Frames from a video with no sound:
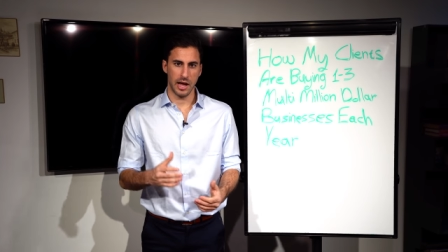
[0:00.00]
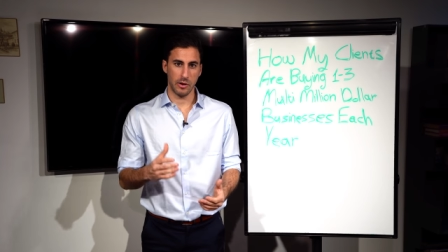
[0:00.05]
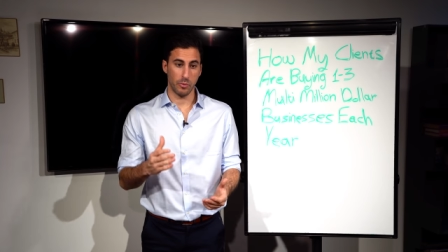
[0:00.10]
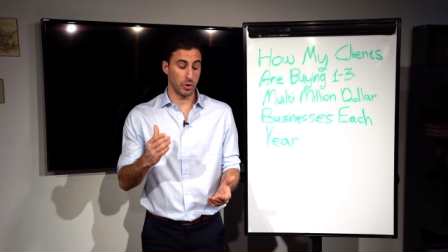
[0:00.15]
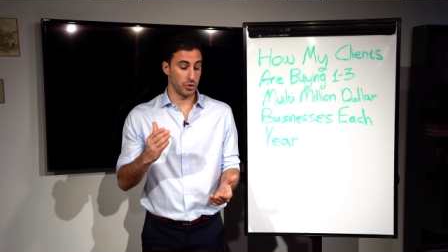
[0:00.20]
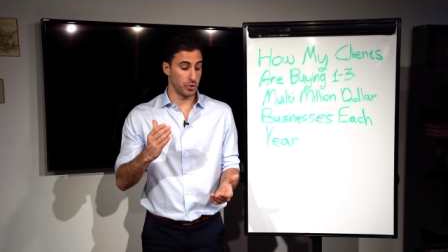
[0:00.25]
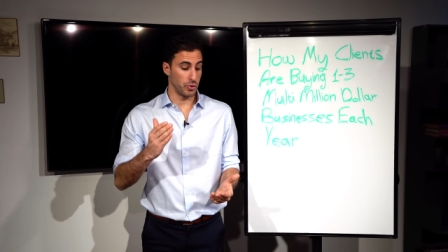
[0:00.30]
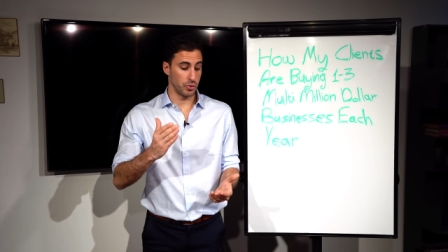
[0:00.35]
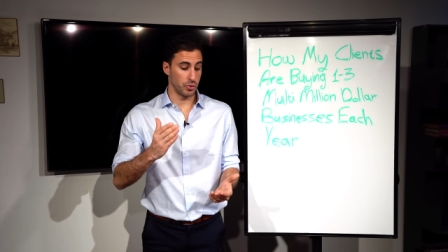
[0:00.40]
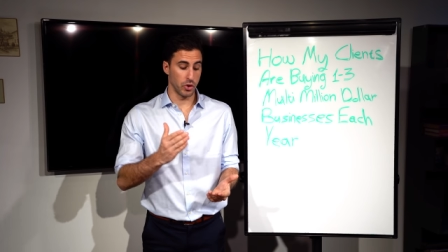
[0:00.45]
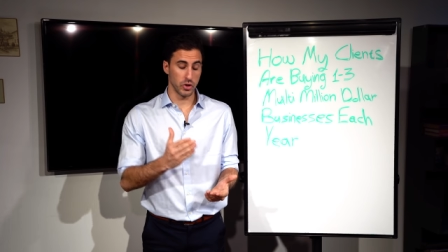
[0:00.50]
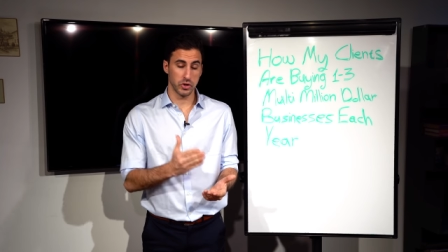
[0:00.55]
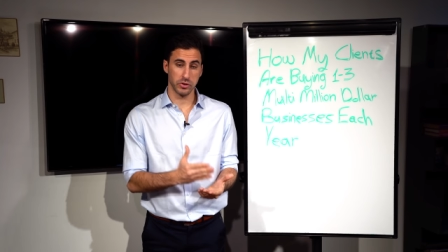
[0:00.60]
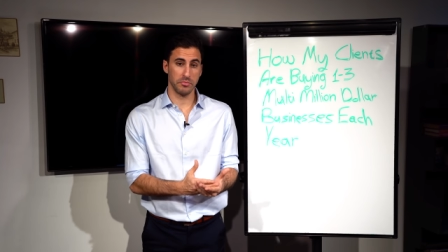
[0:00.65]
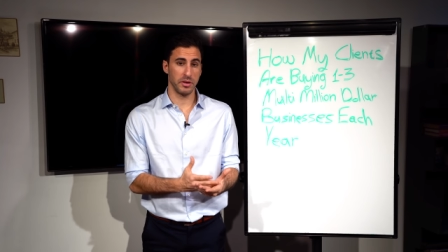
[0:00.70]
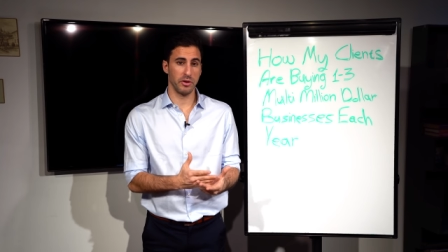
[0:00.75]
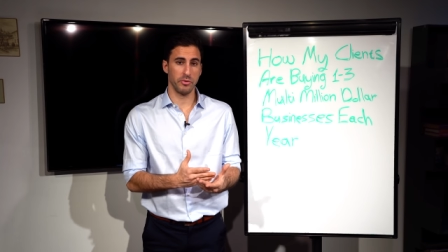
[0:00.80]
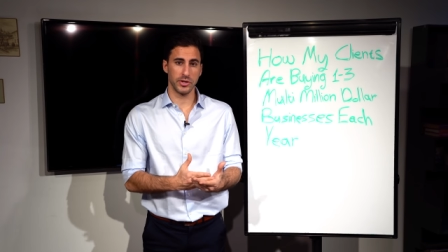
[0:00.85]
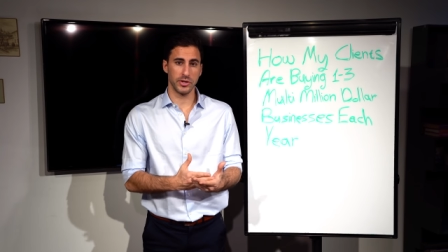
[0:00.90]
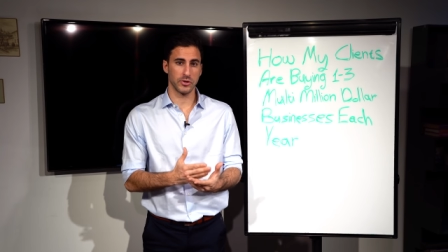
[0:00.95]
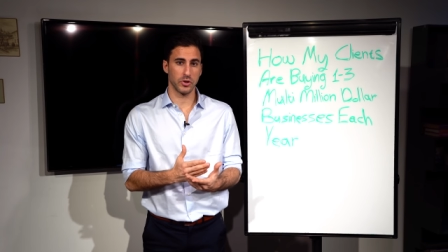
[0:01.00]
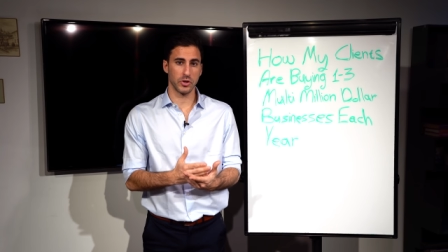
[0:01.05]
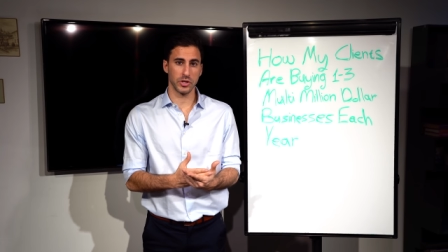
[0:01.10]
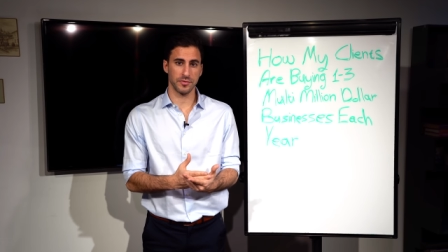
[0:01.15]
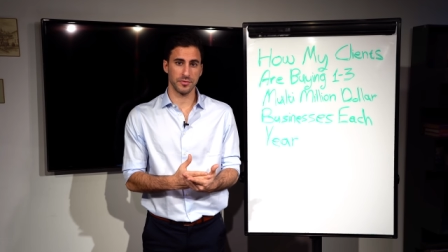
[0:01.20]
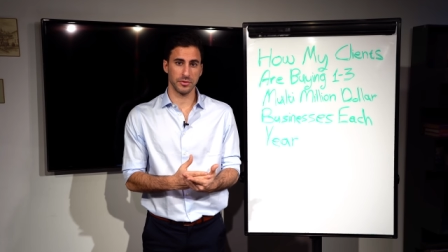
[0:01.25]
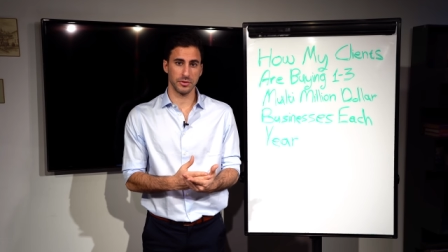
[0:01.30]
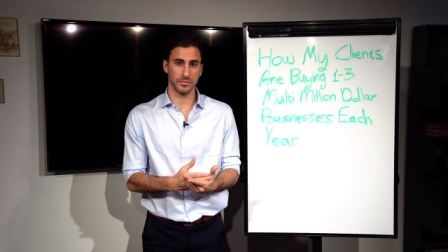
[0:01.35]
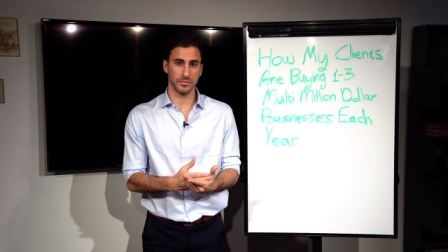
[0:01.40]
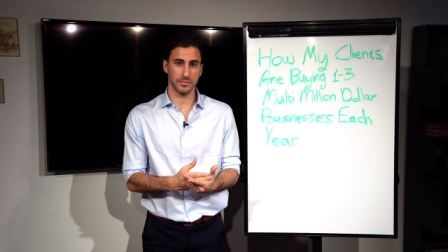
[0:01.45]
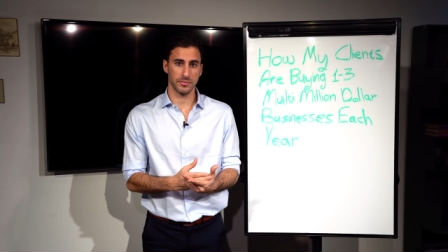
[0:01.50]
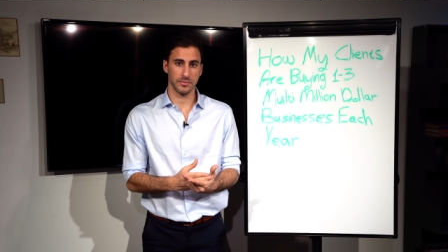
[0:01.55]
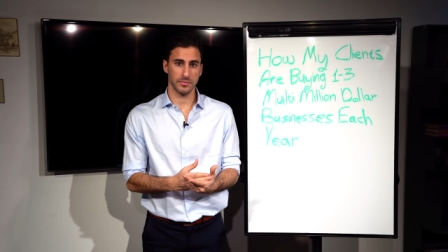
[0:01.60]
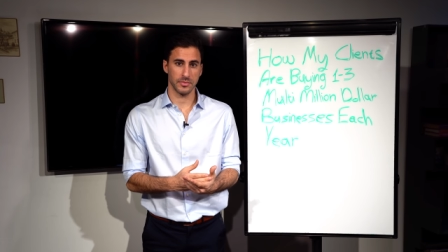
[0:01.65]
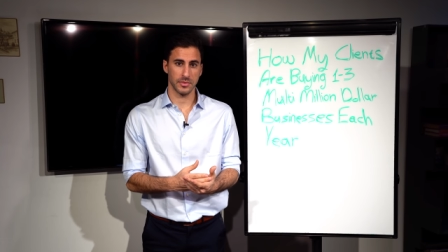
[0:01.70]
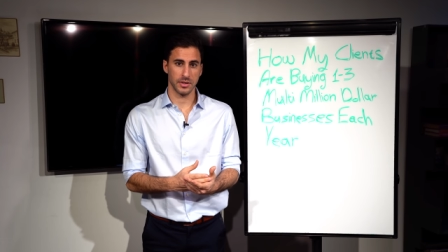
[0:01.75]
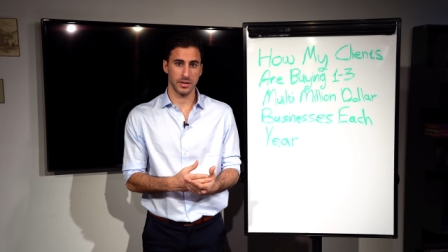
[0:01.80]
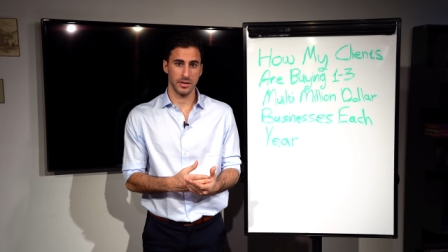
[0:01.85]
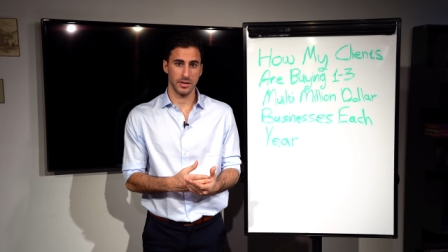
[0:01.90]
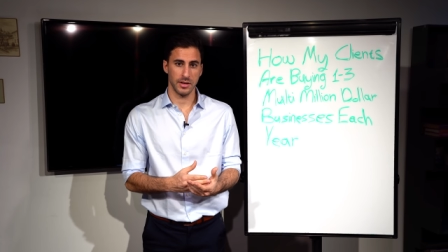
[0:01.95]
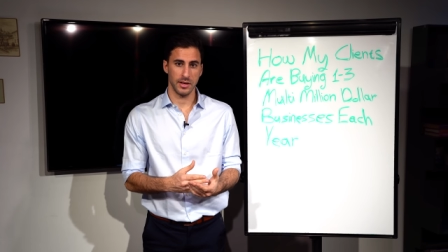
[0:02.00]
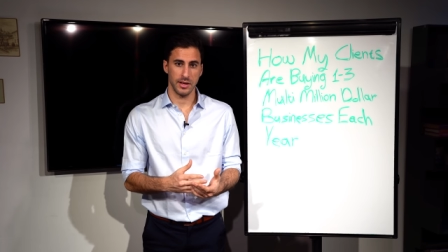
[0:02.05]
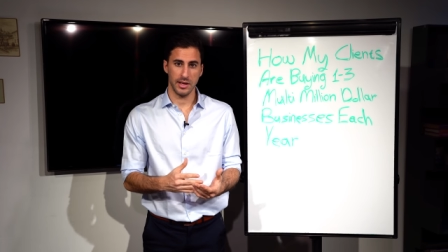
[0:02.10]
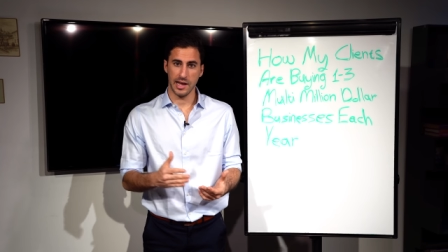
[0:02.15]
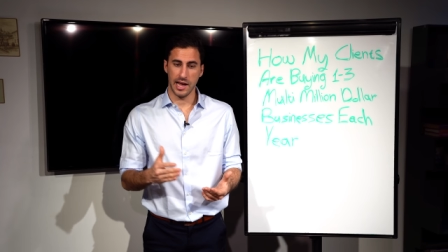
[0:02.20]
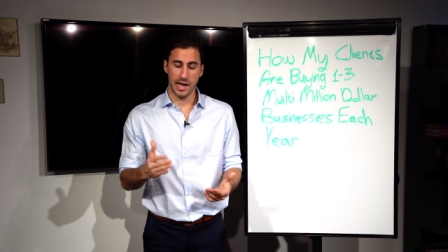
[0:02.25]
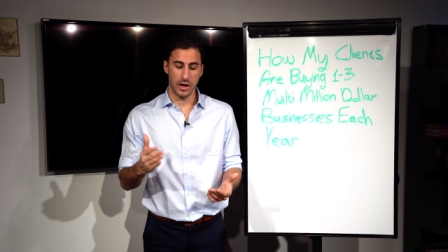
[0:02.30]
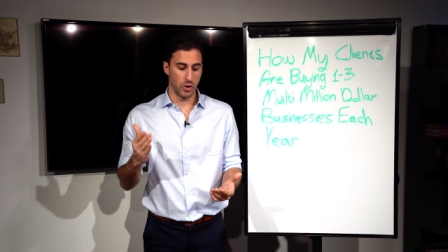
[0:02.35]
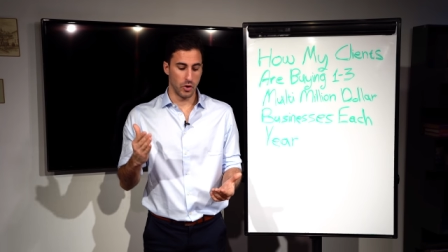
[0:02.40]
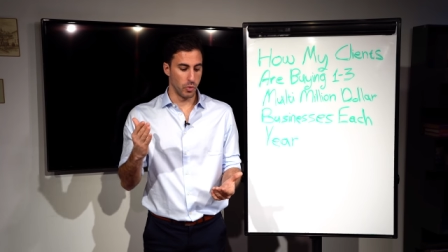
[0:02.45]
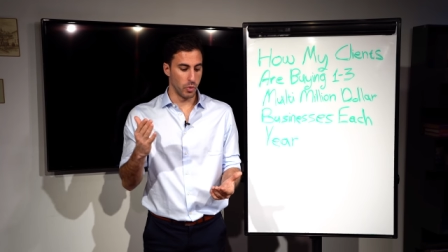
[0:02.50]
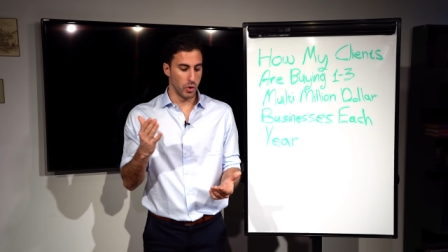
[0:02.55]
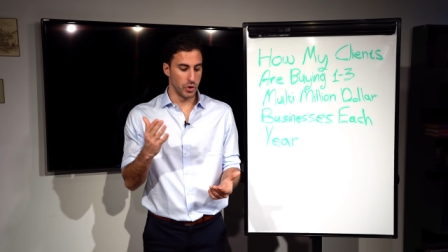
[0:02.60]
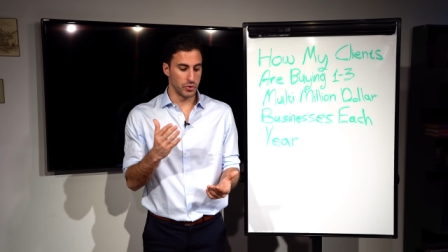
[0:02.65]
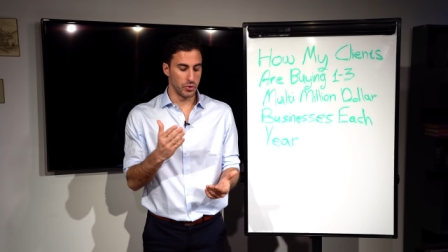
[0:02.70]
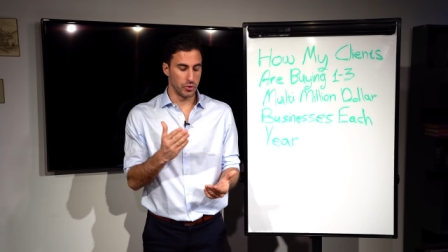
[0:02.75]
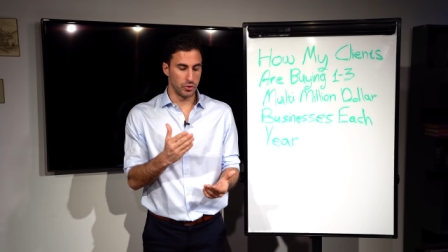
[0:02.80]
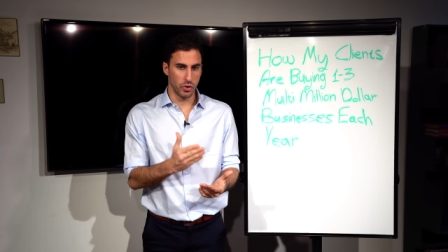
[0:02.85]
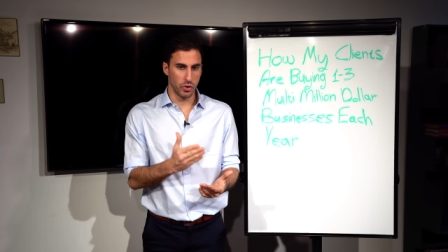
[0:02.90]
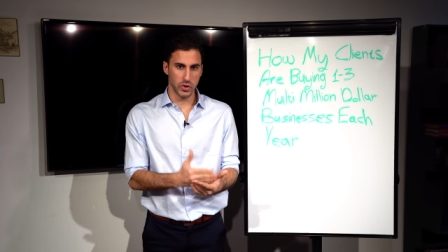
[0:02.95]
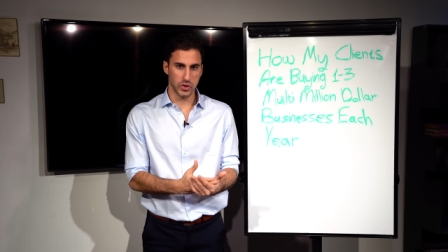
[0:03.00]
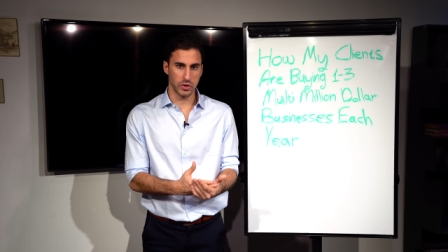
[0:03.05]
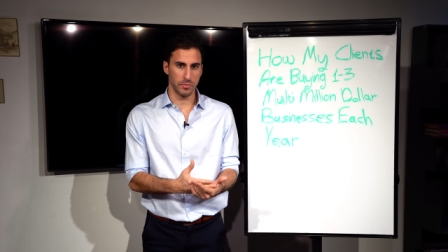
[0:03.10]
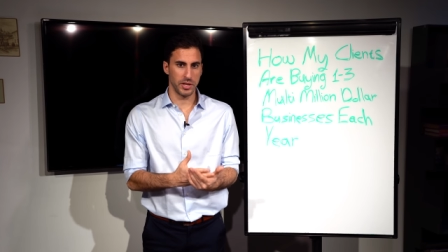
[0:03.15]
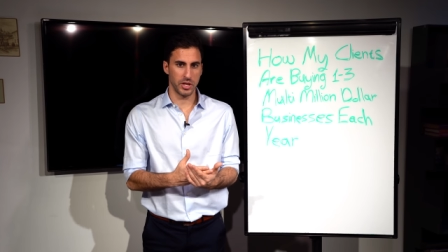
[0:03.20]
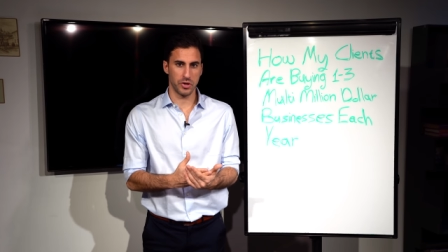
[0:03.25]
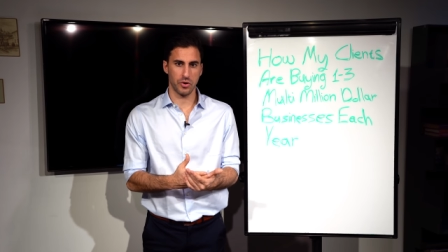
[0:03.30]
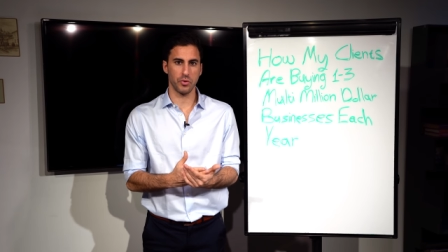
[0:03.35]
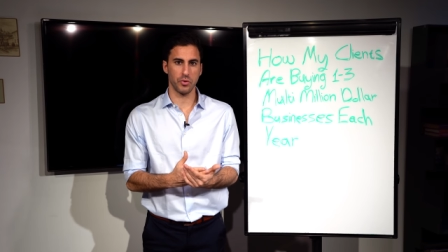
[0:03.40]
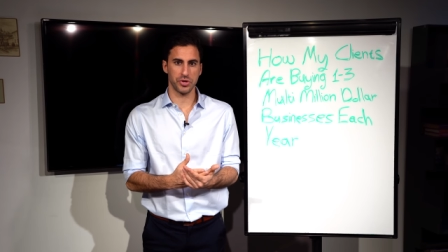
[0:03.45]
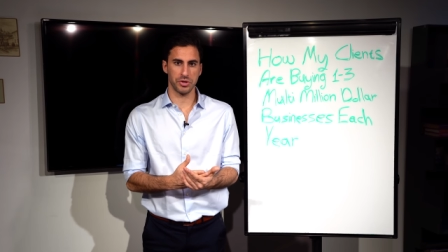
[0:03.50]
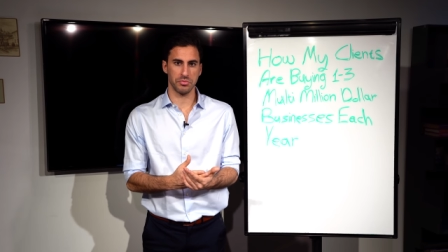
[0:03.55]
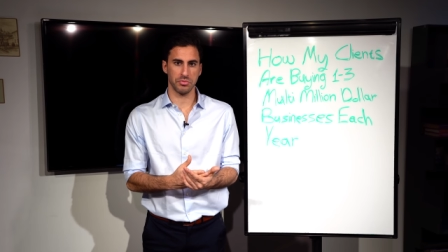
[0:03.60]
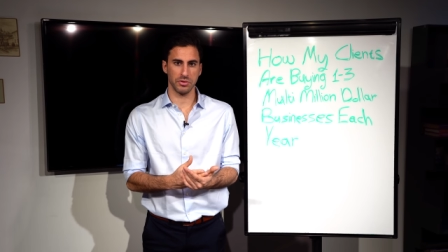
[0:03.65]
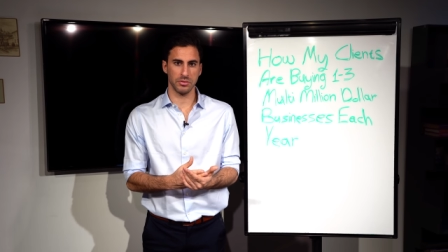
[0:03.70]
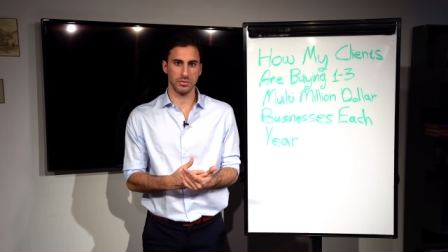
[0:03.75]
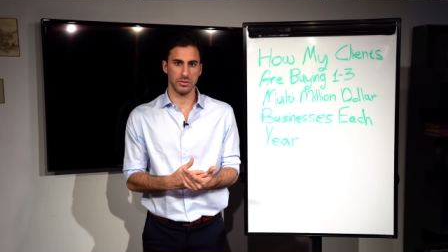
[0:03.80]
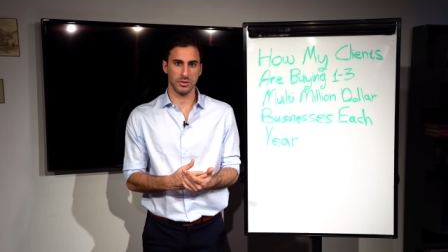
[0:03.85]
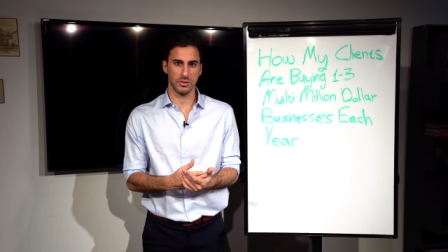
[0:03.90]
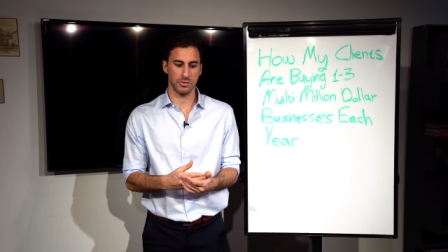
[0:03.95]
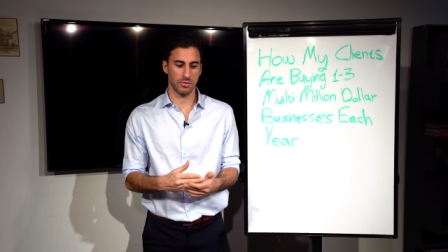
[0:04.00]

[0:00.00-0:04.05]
I want you to also be resourceful. I want you to also be coachable.